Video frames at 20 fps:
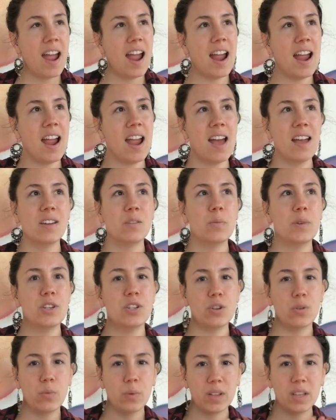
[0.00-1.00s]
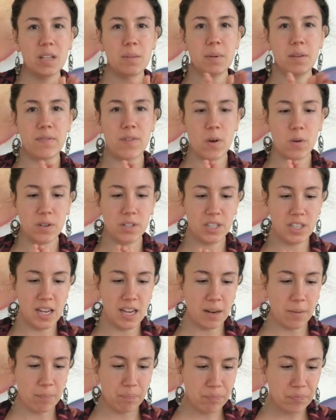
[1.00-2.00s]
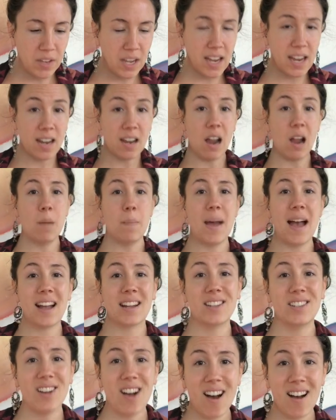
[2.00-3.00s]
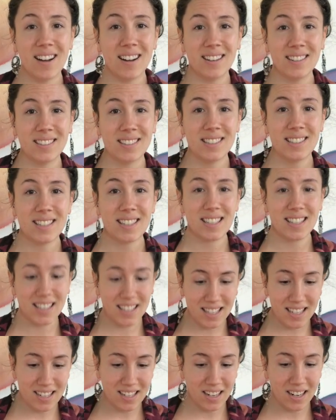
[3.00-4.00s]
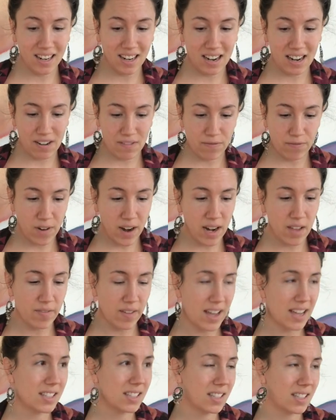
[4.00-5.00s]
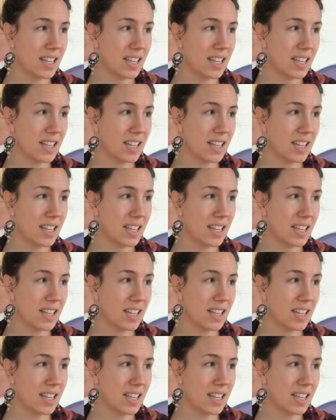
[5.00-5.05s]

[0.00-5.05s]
and we should really be focusing in our backyards here in front of us.